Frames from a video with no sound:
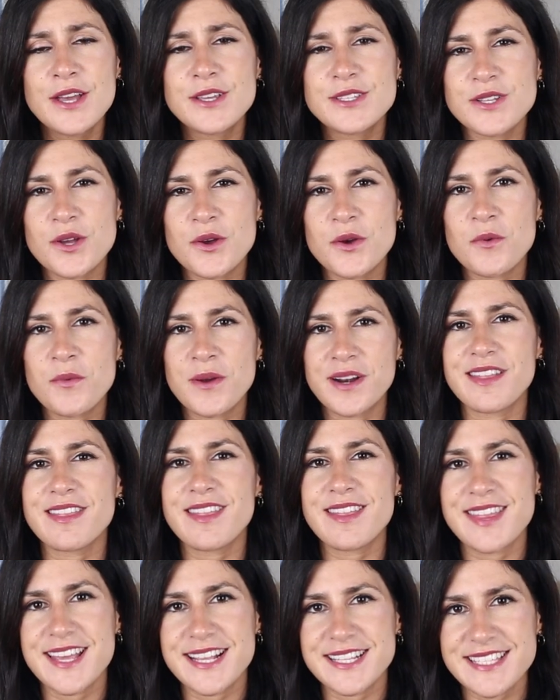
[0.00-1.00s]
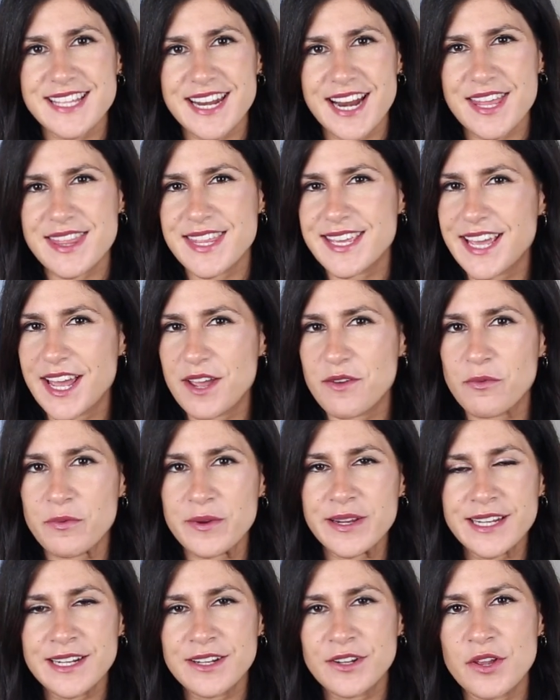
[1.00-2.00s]
So one of the things that I think I
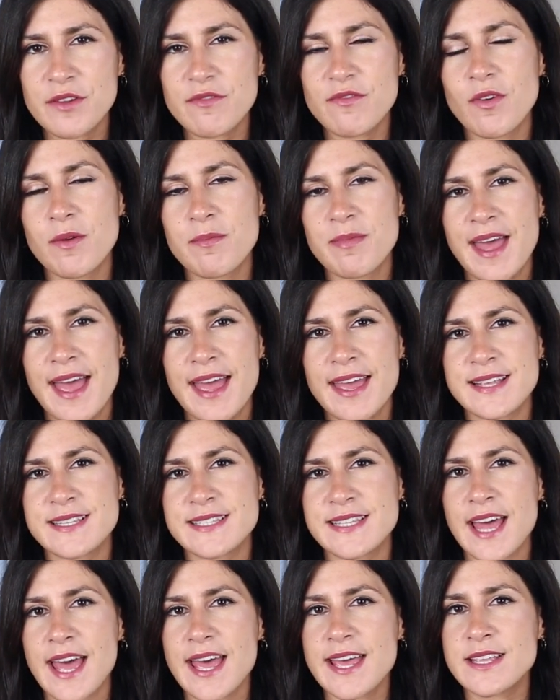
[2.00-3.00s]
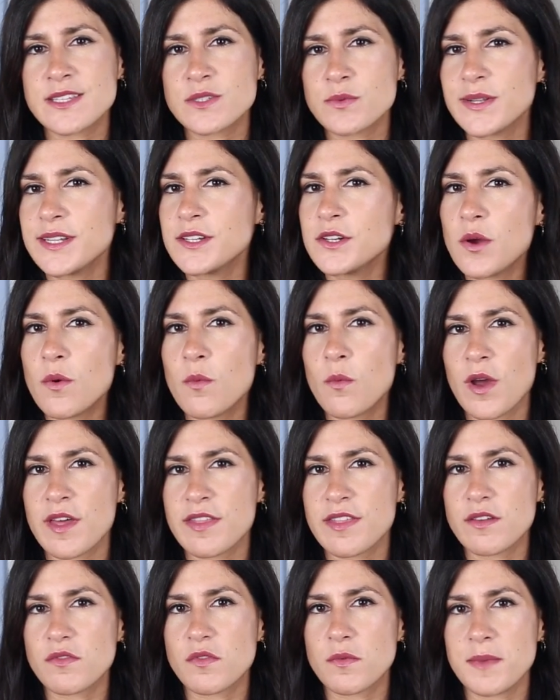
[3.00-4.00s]
really learned from that is that it's really not
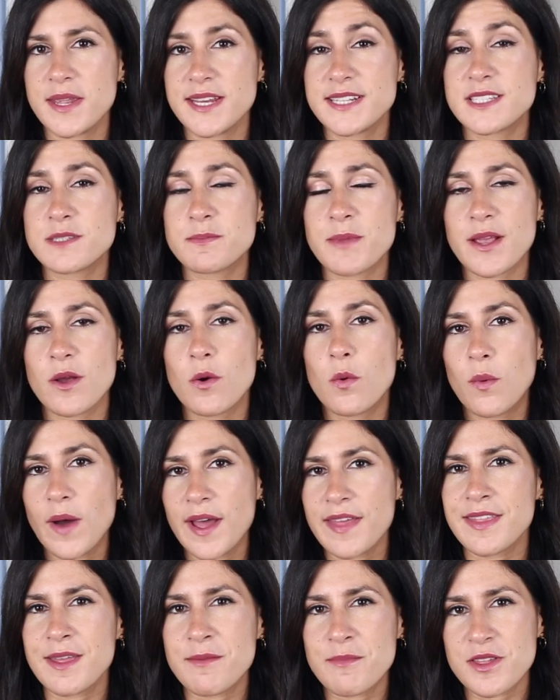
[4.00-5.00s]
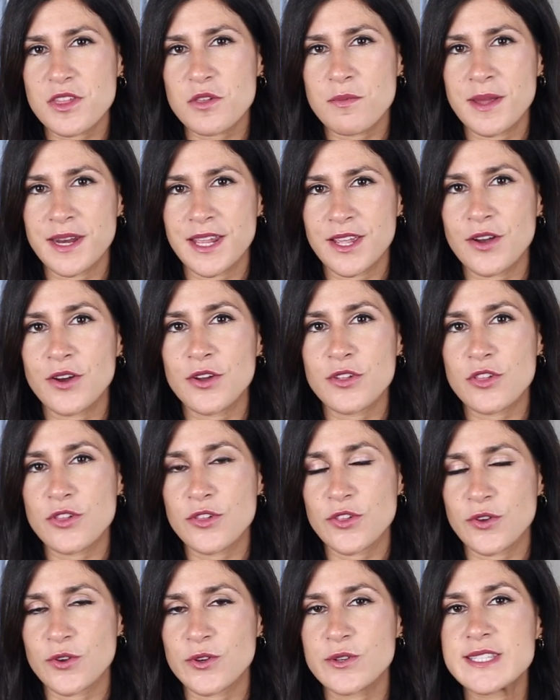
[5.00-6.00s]
worth it for me to spend quite that much money on
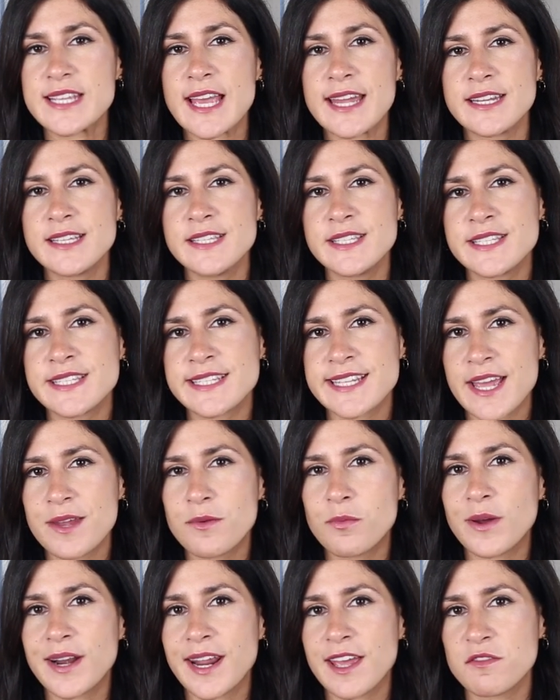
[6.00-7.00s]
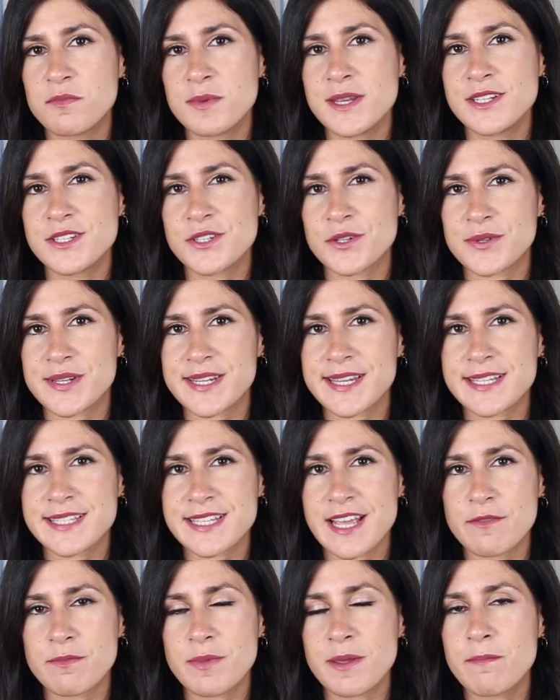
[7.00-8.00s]
shoes, and instead what I've been doing
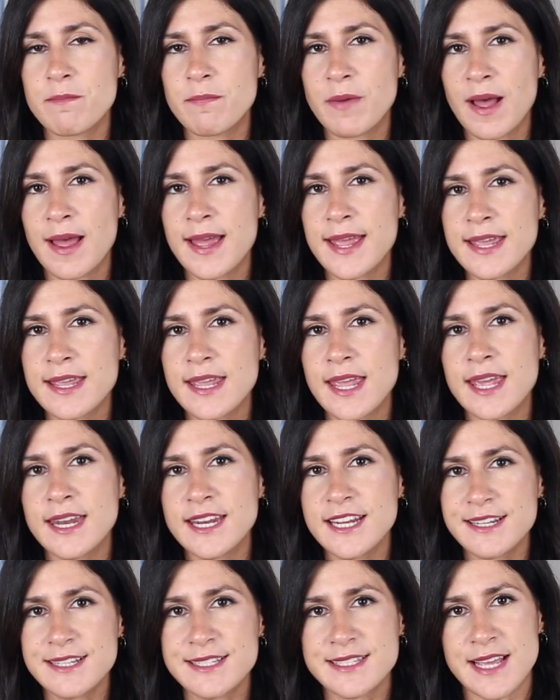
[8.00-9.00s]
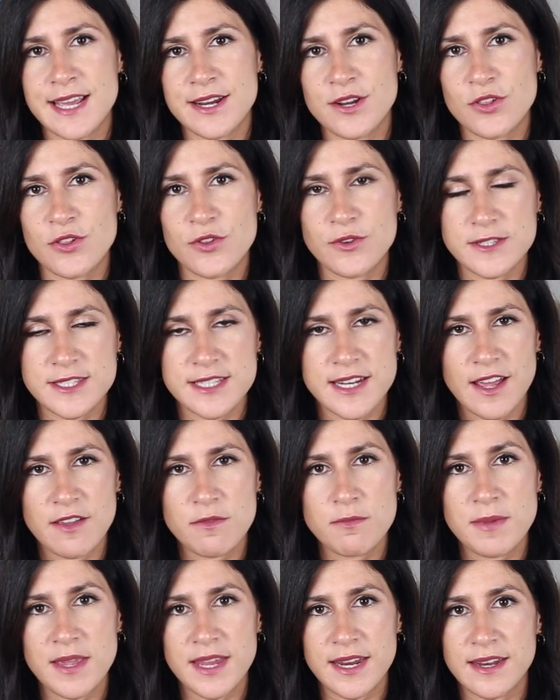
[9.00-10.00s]
is I've been buying any designer shoes that
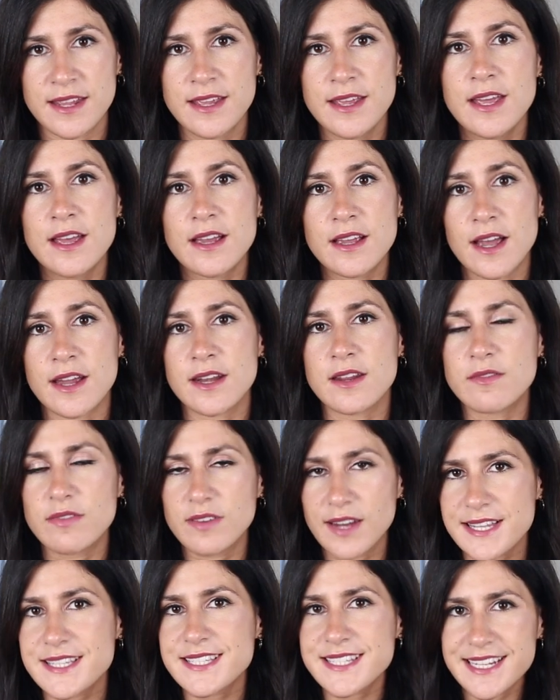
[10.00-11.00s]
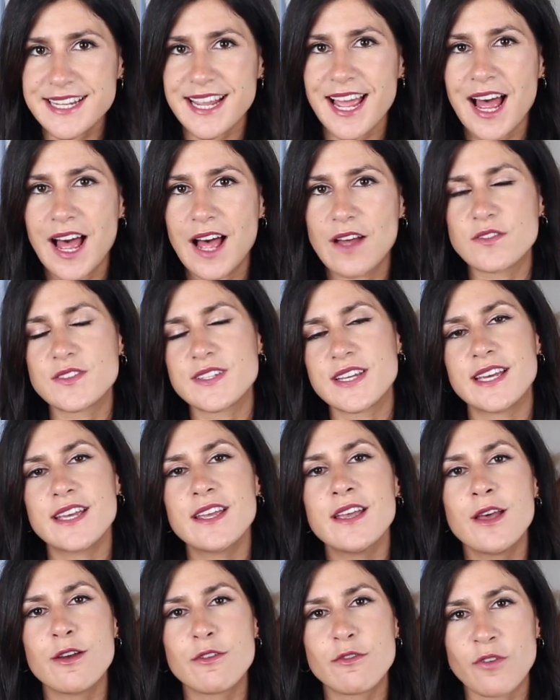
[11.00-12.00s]
I've been kind of lusting
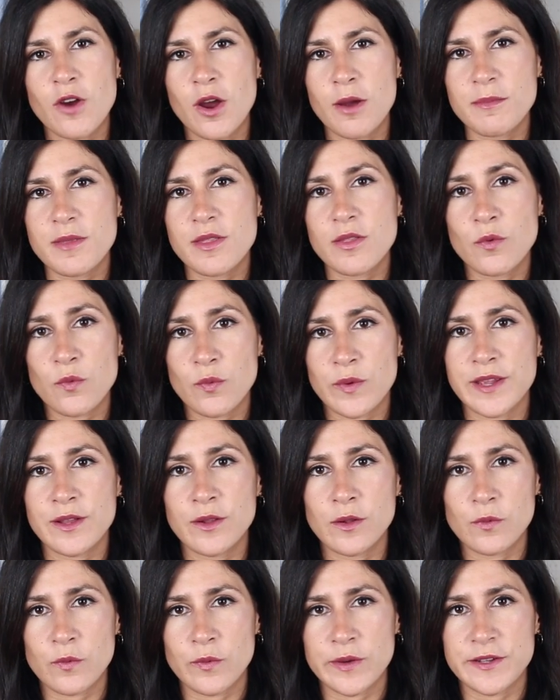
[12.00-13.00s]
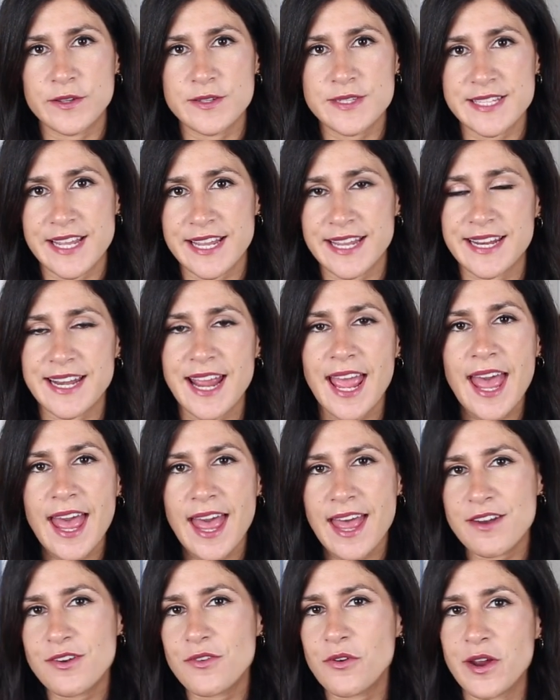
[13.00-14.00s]
after from the real
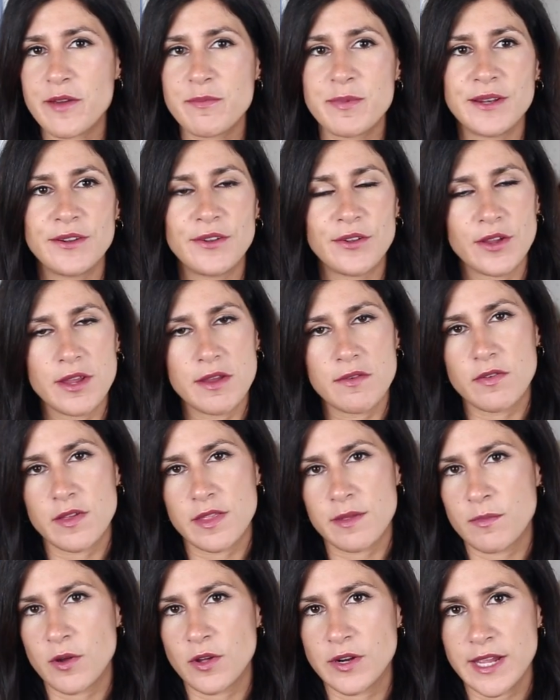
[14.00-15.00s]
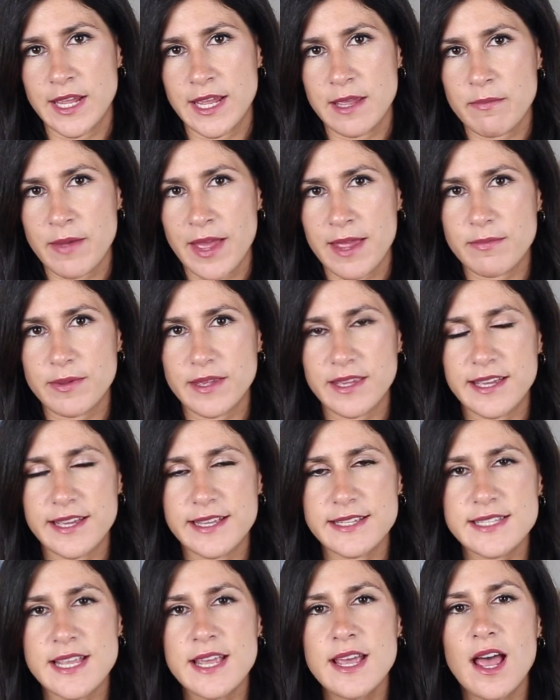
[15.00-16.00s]
secondhand, or I've been looking for them on eBay,
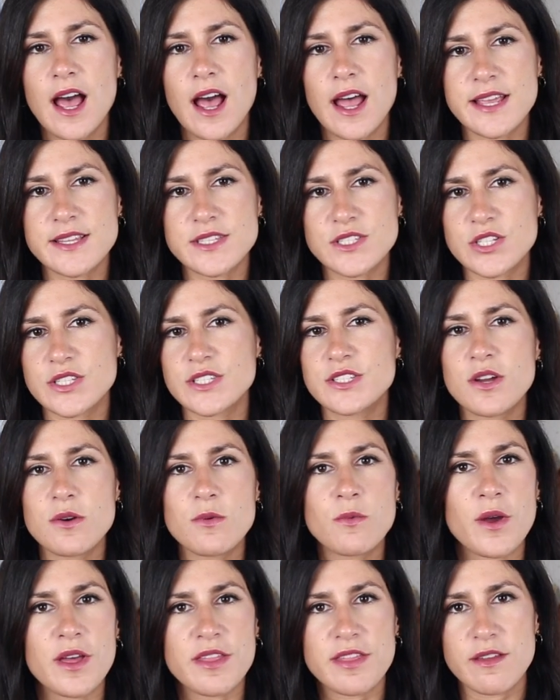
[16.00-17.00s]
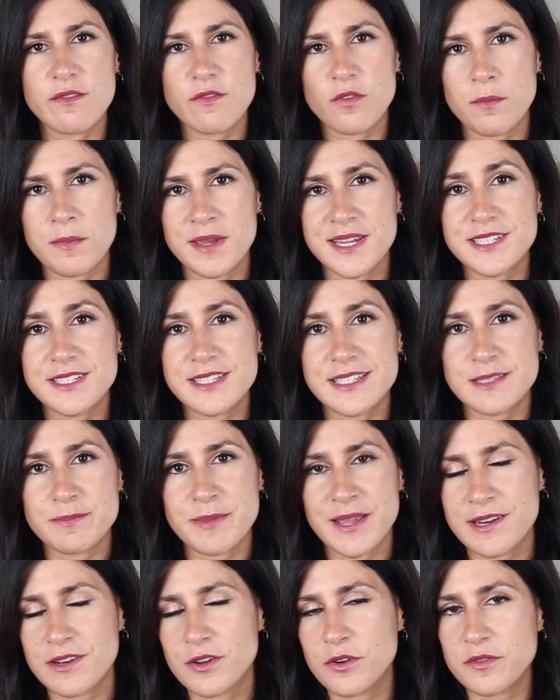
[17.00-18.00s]
because it's just not worth it for me to
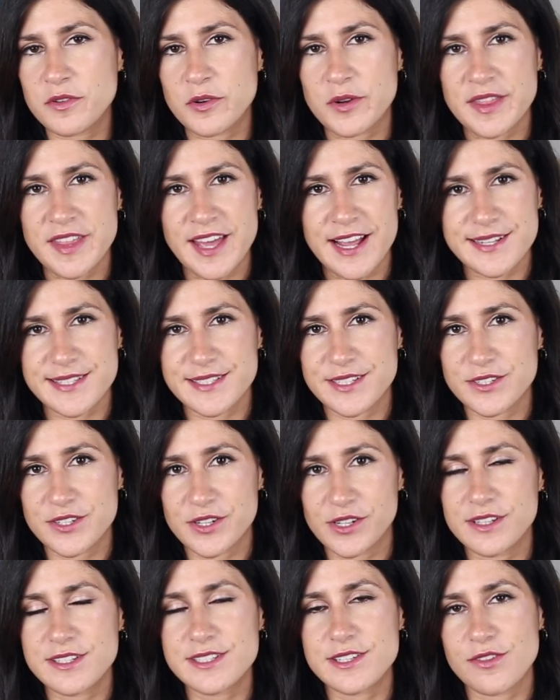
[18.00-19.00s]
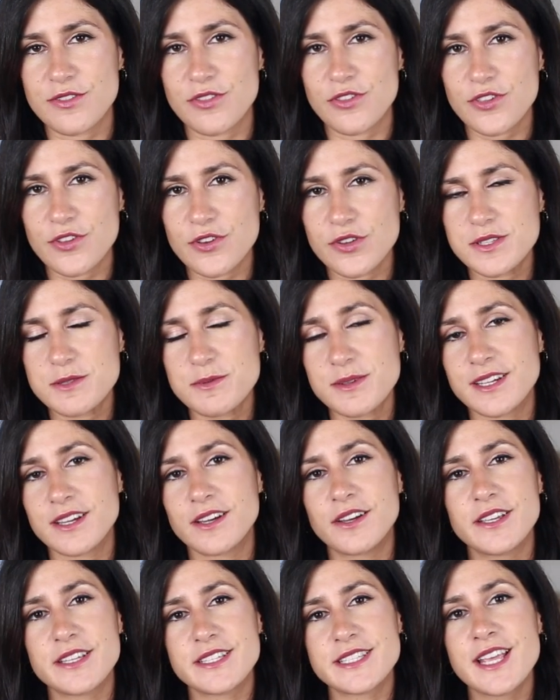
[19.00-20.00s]
spend over $1,000 on shoes,
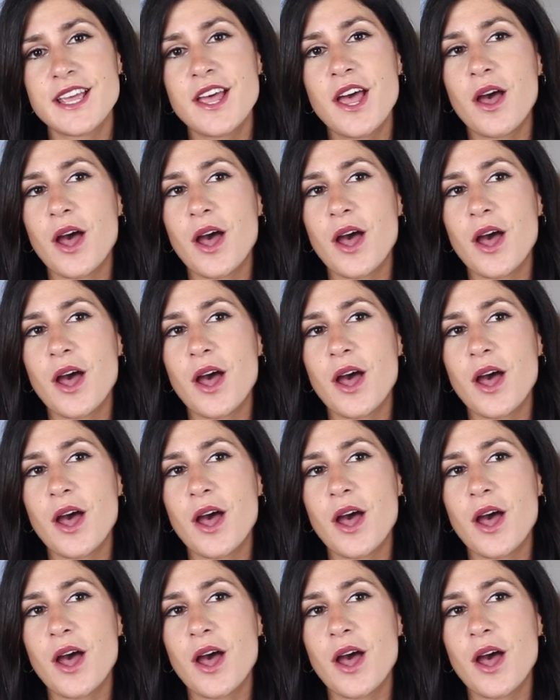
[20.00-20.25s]
because